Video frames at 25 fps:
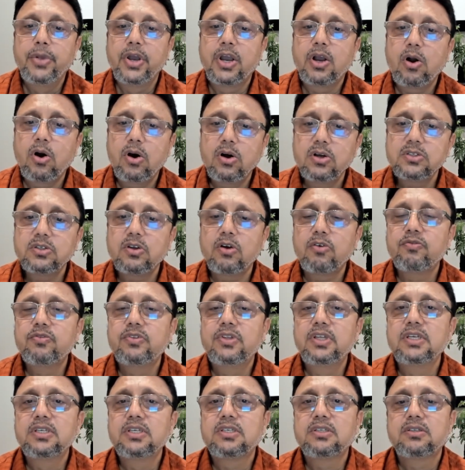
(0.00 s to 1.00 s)
Because
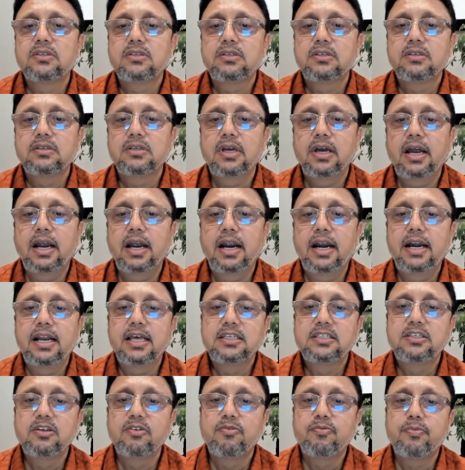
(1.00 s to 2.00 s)
of this
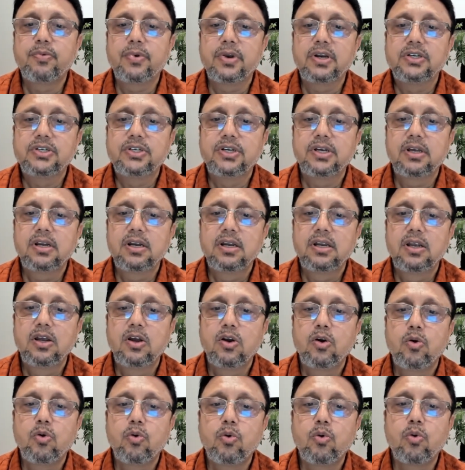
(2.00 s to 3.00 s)
adhesive pressure,
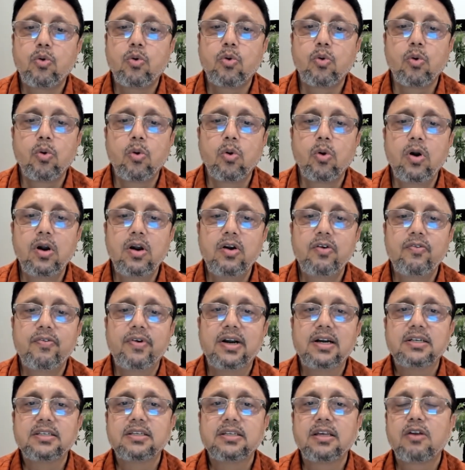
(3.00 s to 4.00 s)
cold
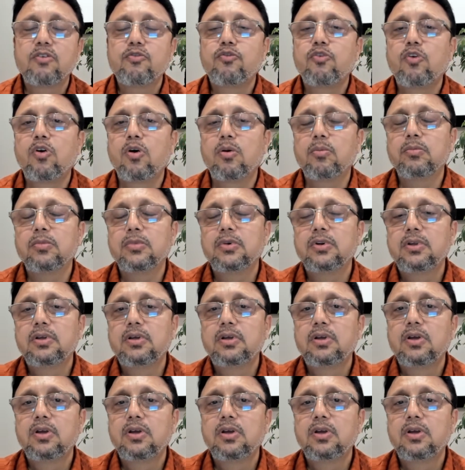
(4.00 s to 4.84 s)
welds are formed.